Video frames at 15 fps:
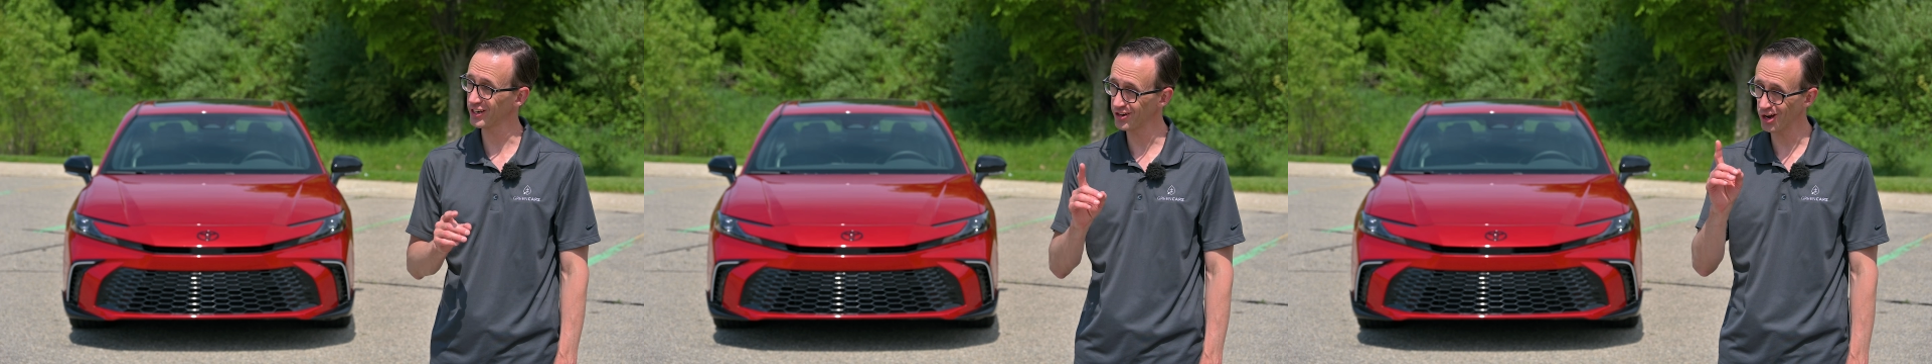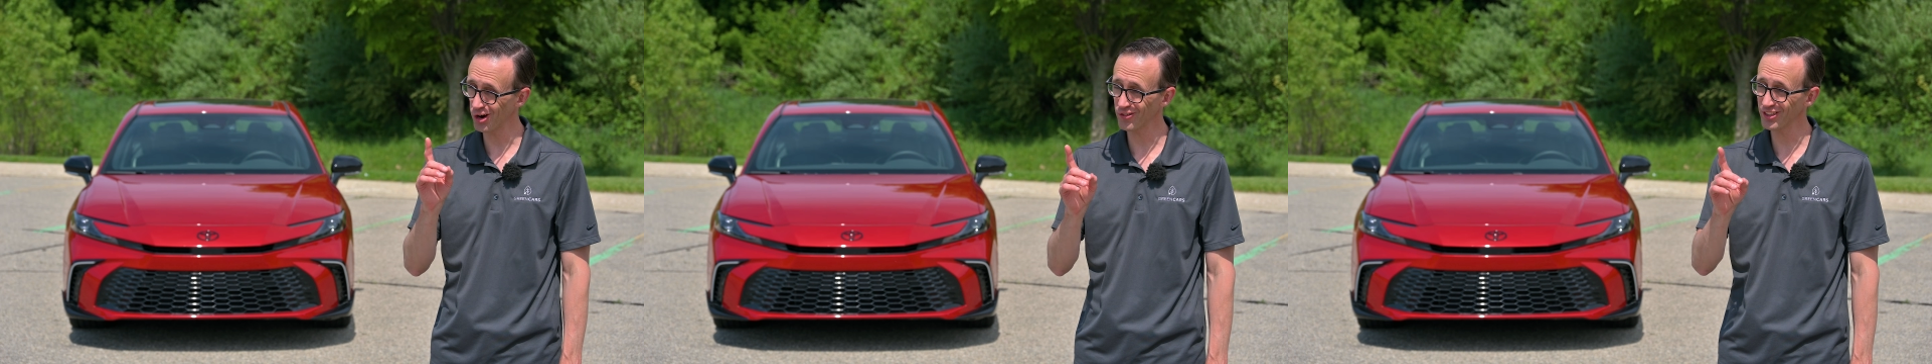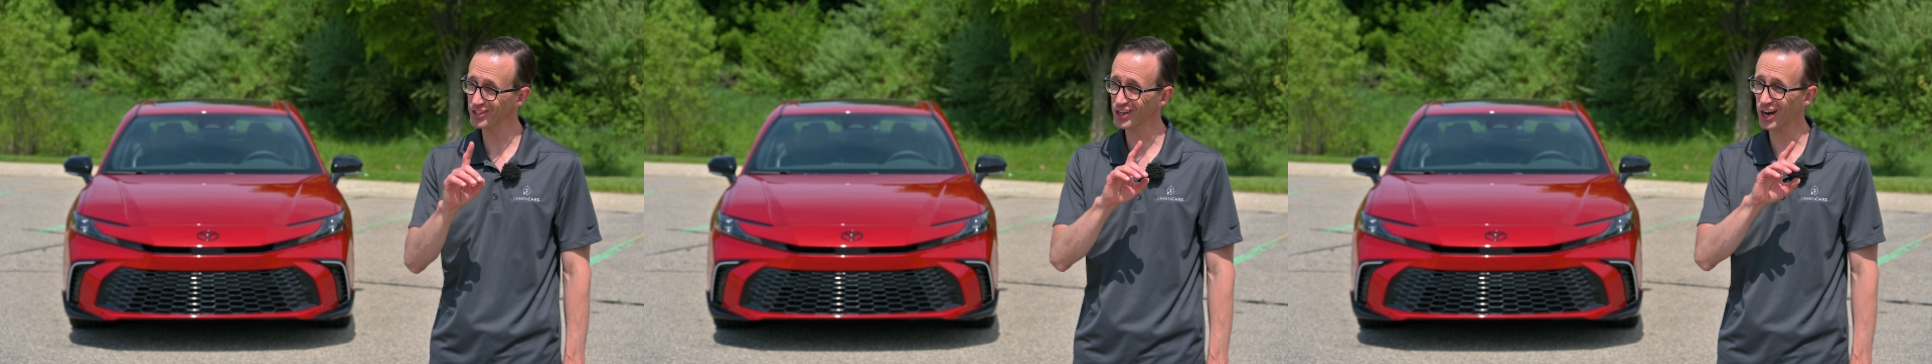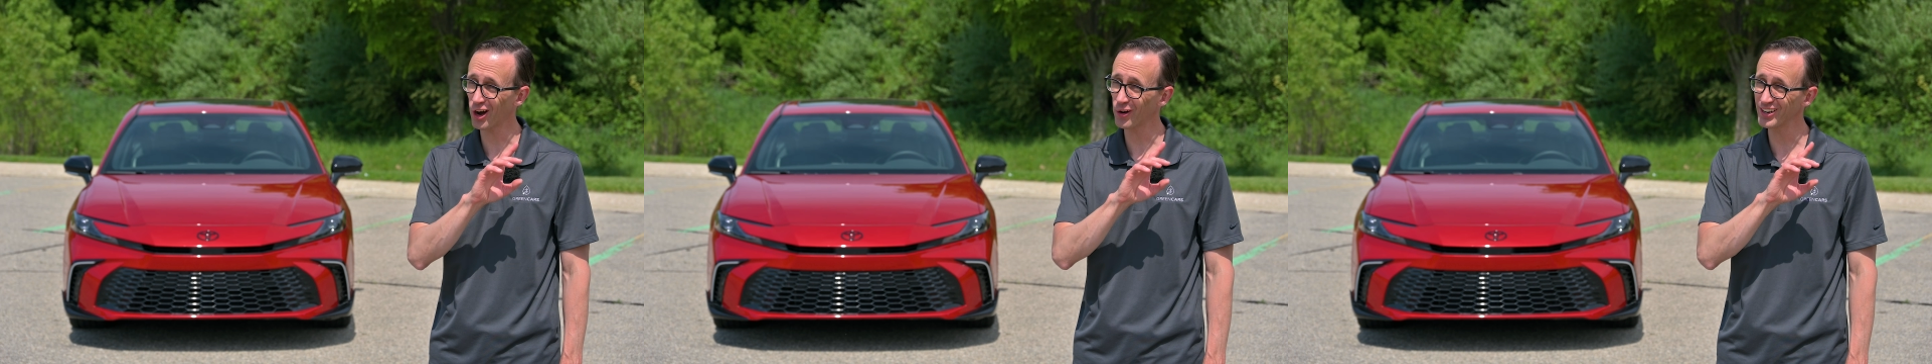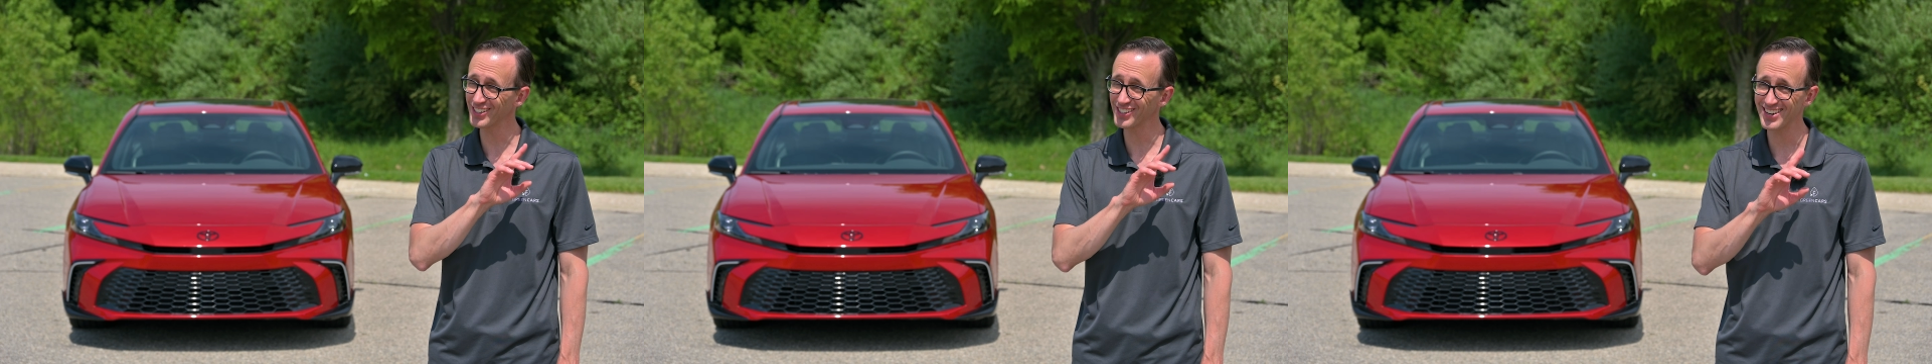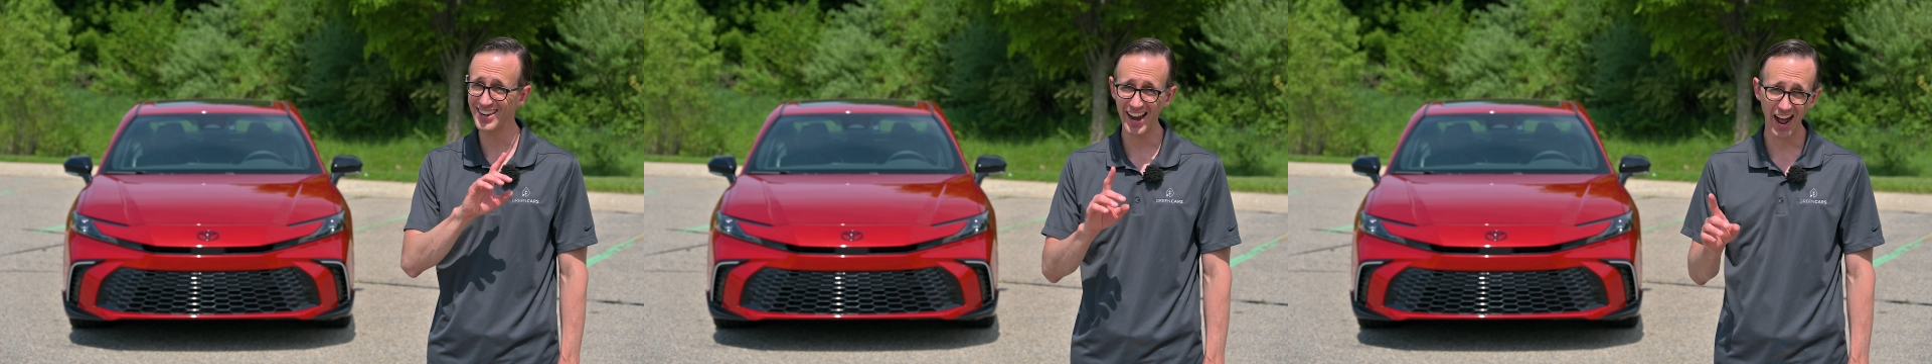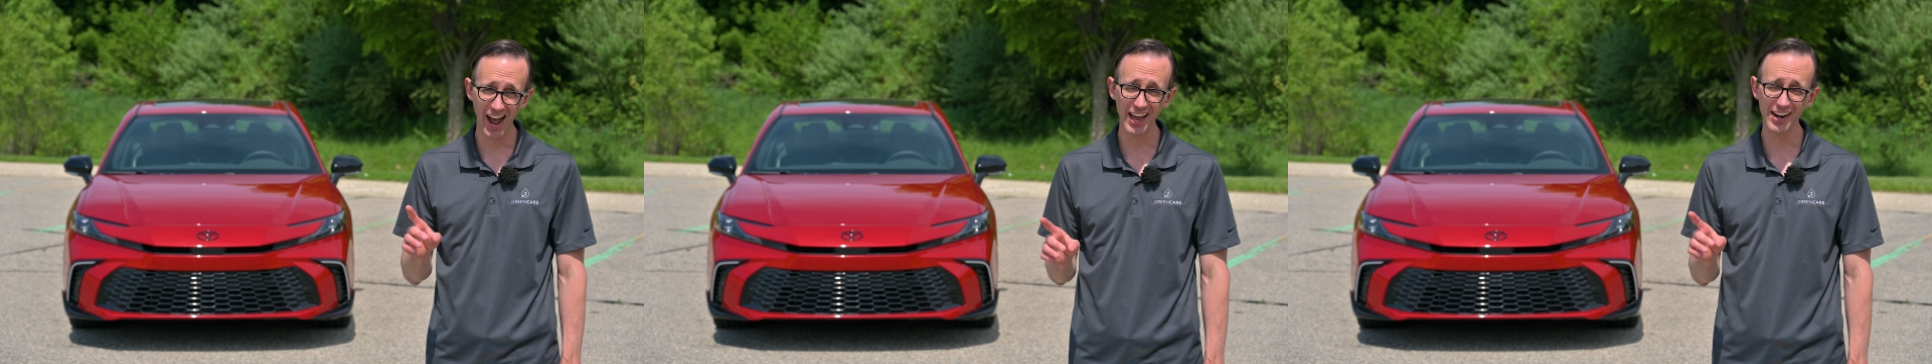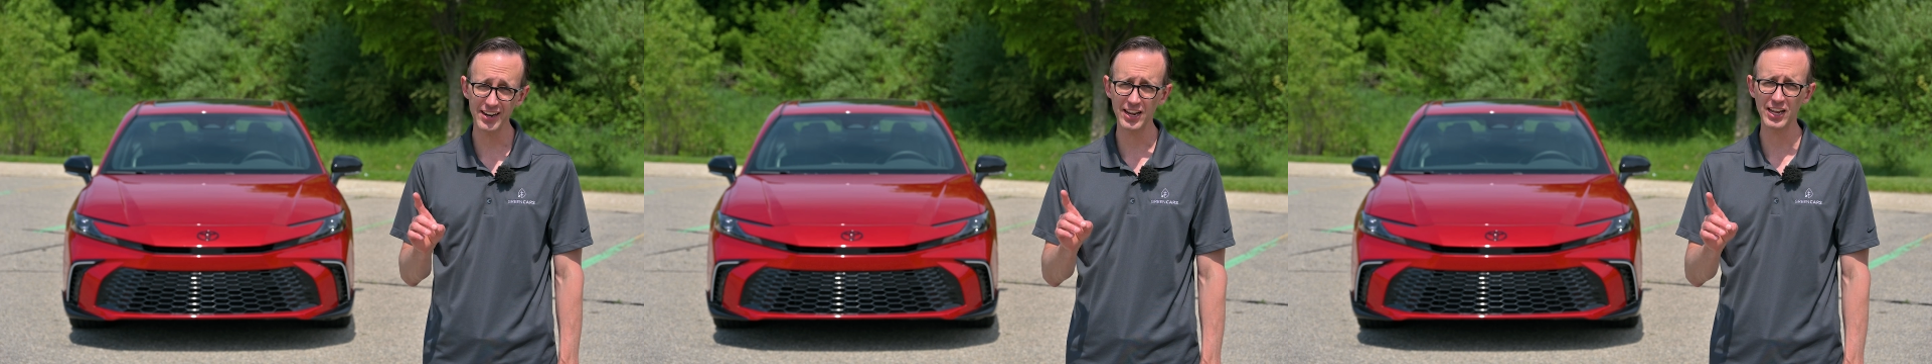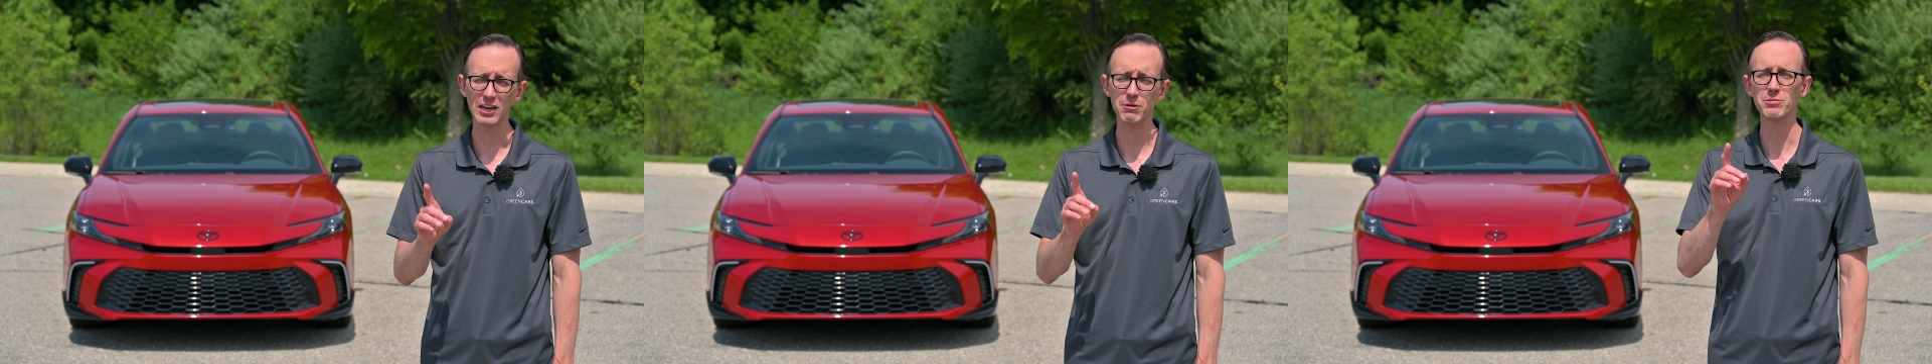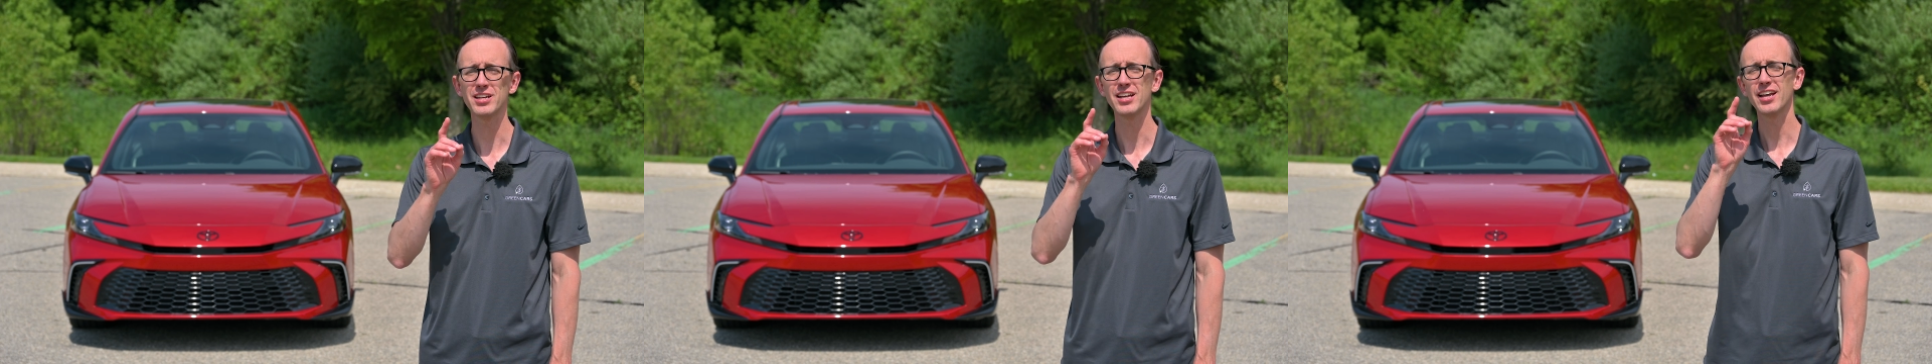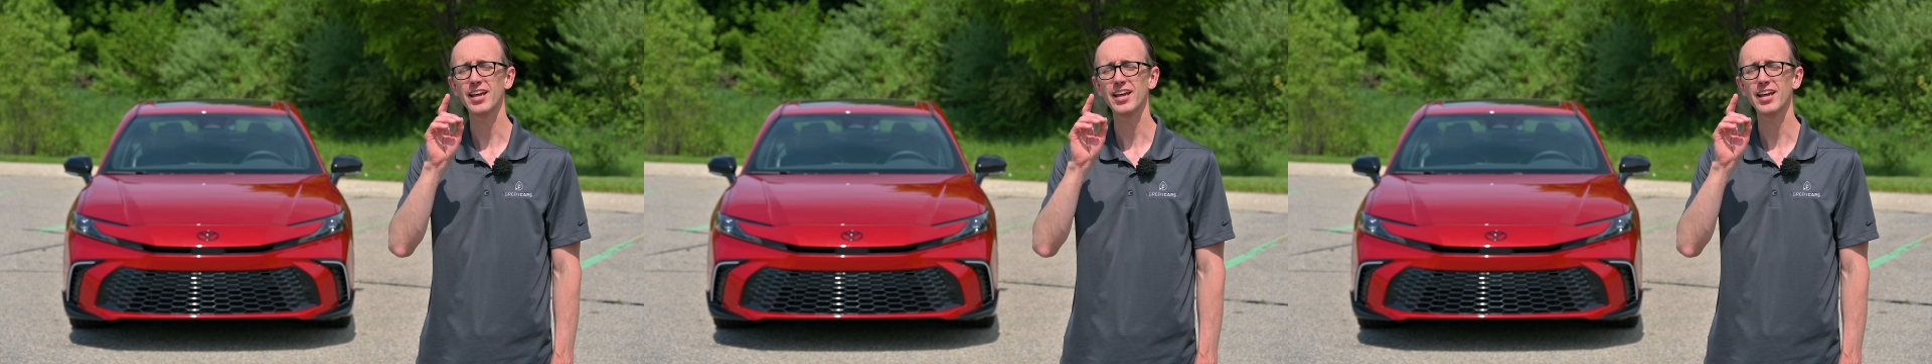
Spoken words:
And no, this car is not named